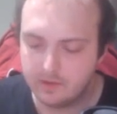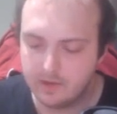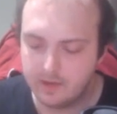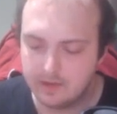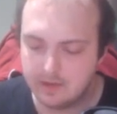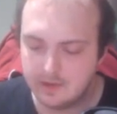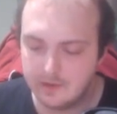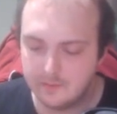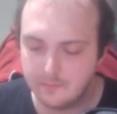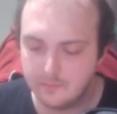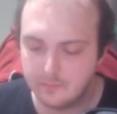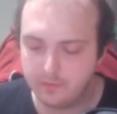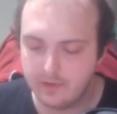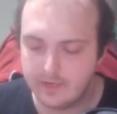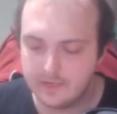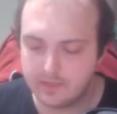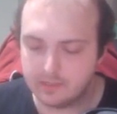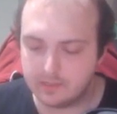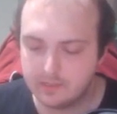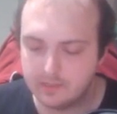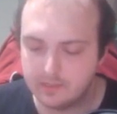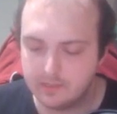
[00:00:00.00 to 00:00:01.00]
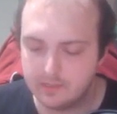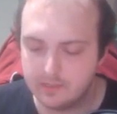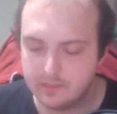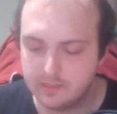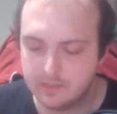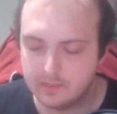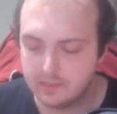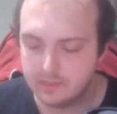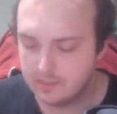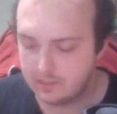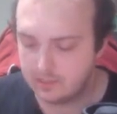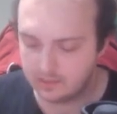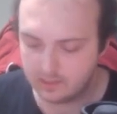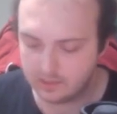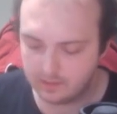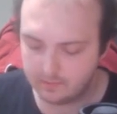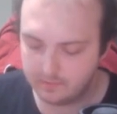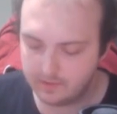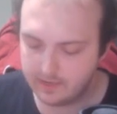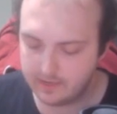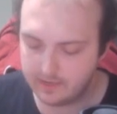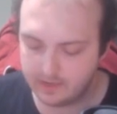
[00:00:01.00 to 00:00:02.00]
and Embrace the
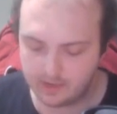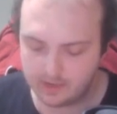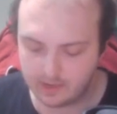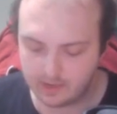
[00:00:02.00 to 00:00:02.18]
Testina. Man,